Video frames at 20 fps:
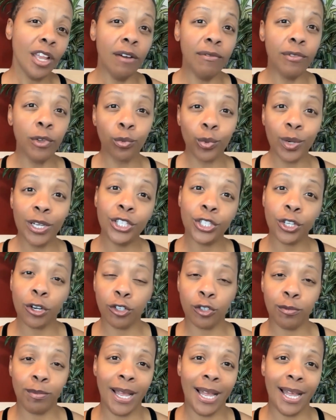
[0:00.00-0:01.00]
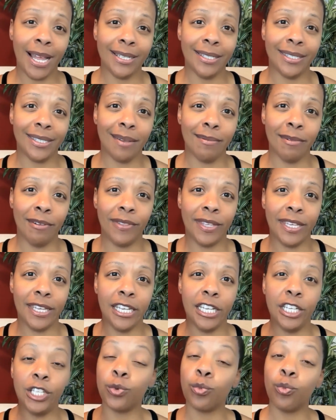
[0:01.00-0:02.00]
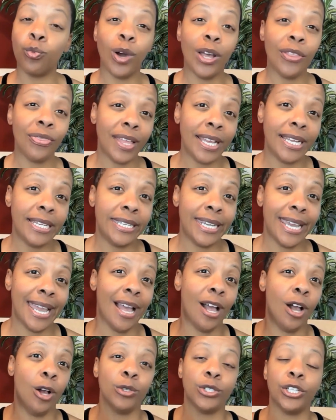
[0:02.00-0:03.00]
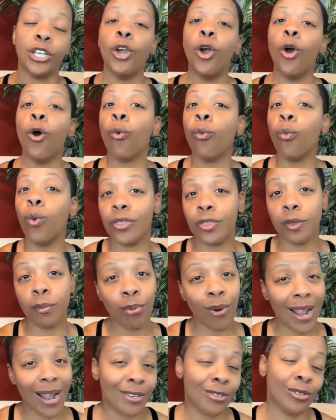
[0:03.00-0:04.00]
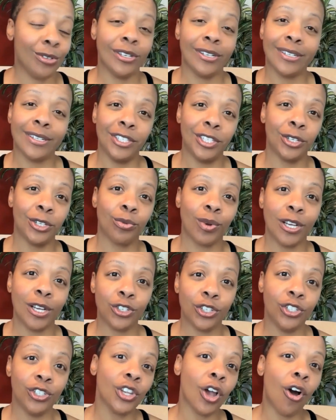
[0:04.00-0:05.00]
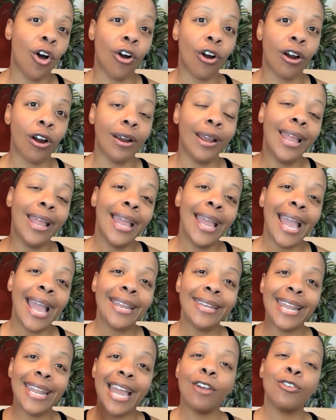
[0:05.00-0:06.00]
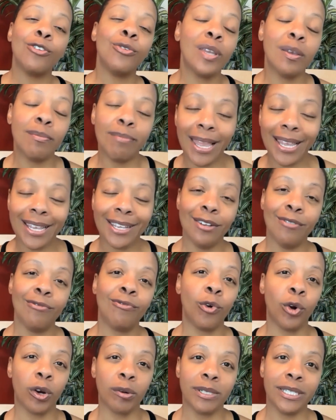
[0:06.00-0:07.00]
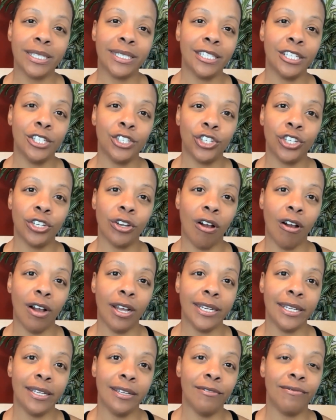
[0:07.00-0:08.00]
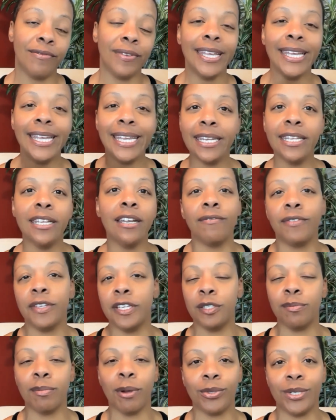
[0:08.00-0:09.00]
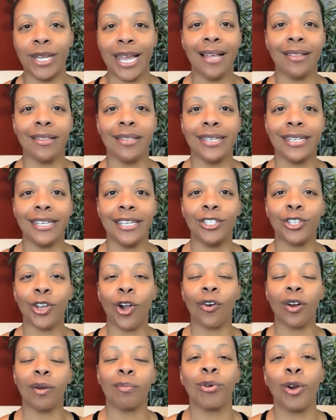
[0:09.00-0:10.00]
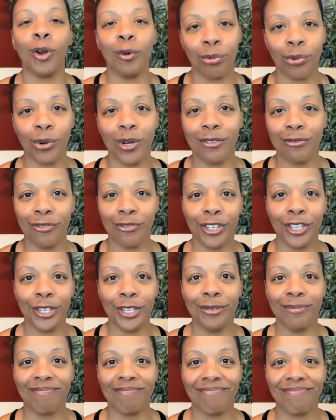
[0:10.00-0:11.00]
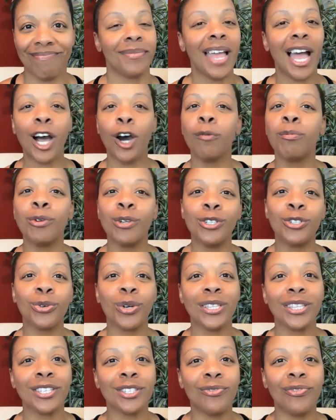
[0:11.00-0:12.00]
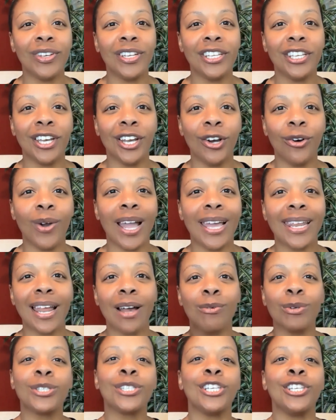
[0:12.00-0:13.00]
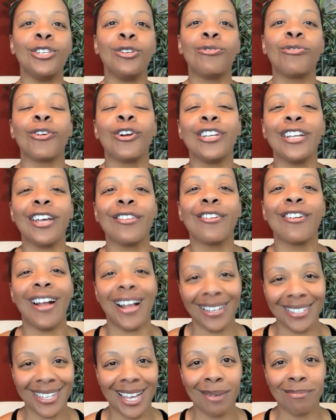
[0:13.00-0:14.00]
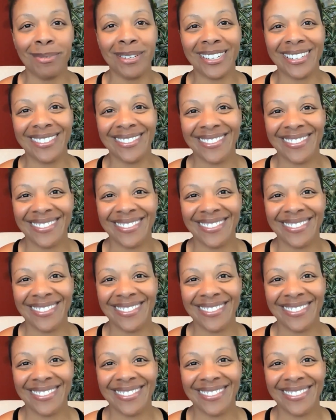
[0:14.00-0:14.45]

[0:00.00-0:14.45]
of the research behind some of these, what they tout, what the practical considerations are, and now you can make an informed decision on if any of these modalities are appropriate for you. I hope you enjoyed this video, and I will see you for another hot topic.